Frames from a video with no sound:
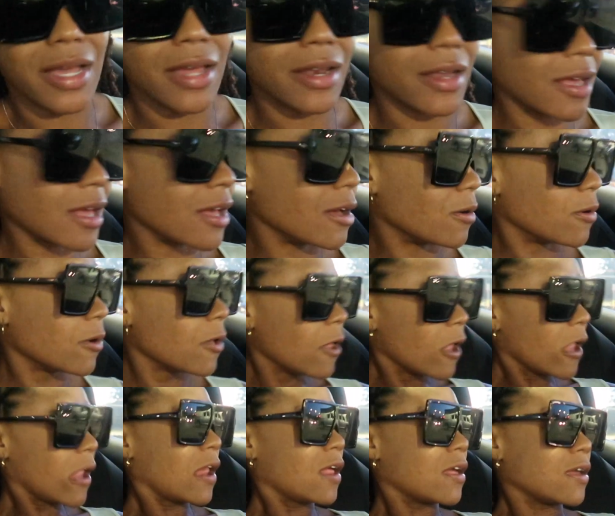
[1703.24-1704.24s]
kind of how,
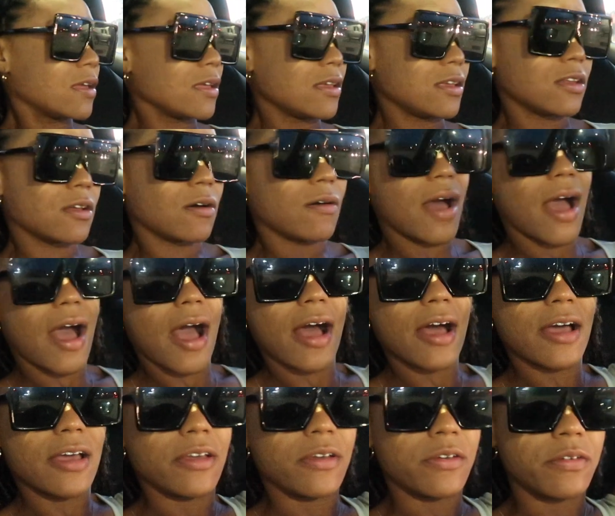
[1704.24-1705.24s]
you know,
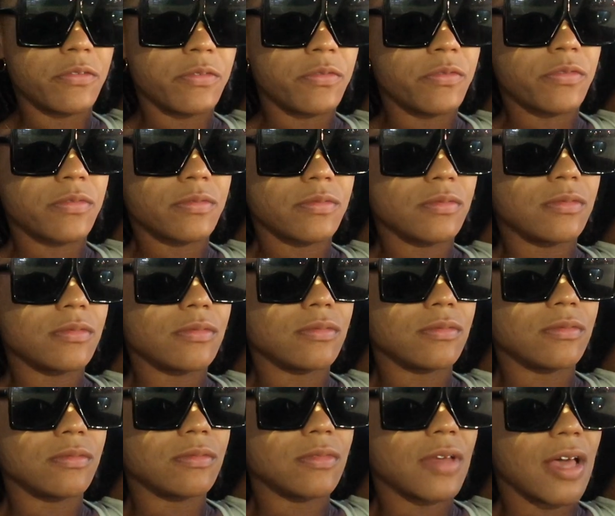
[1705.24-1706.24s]
I've
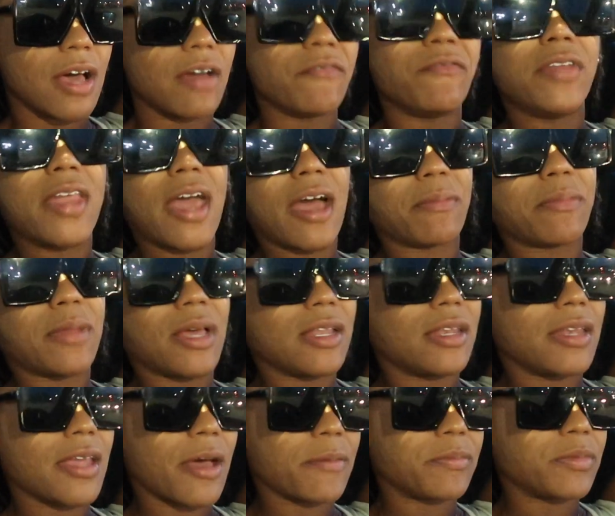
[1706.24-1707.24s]
adapt
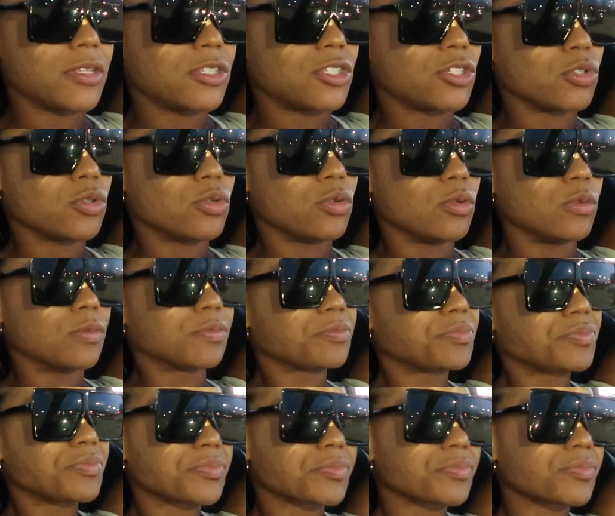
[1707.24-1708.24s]
adapted to
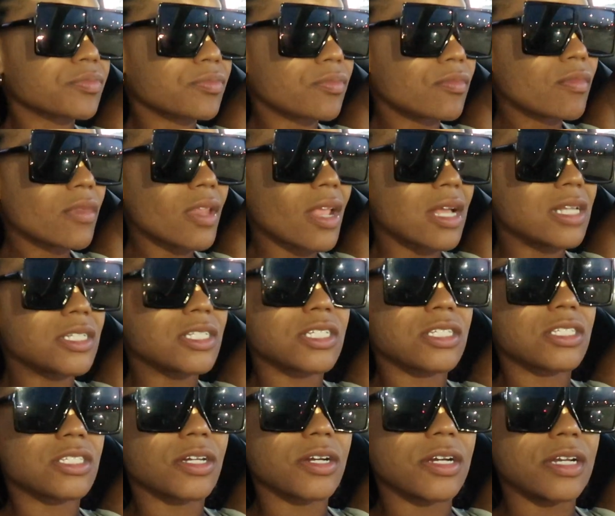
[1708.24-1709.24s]

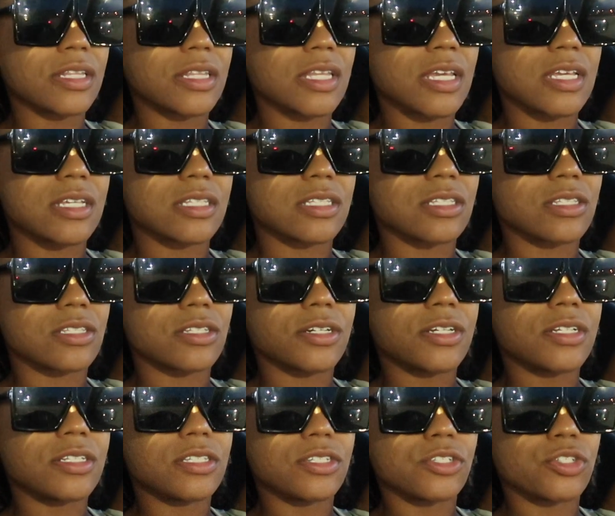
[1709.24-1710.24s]
just certain things in
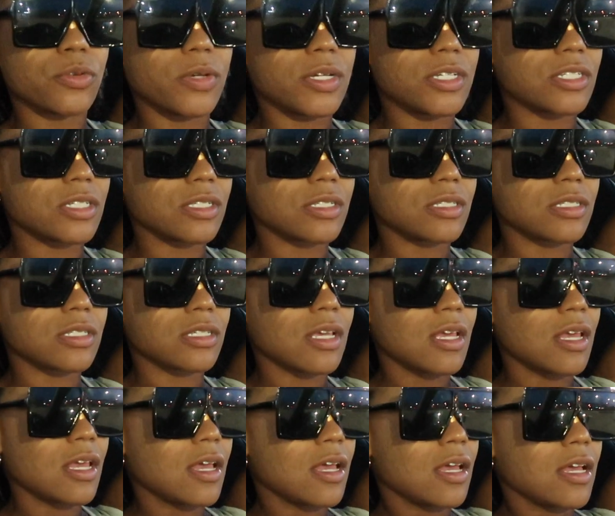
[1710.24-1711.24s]
certain situations.
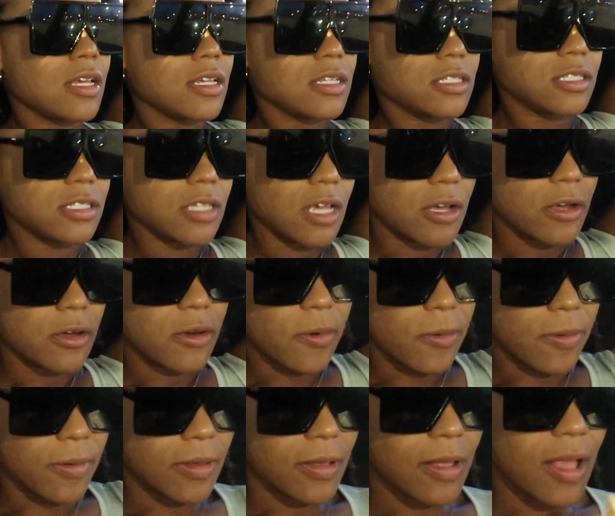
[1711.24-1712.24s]

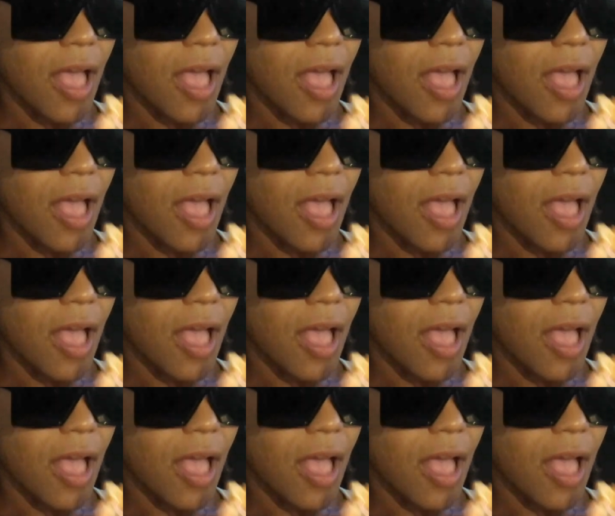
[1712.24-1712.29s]
So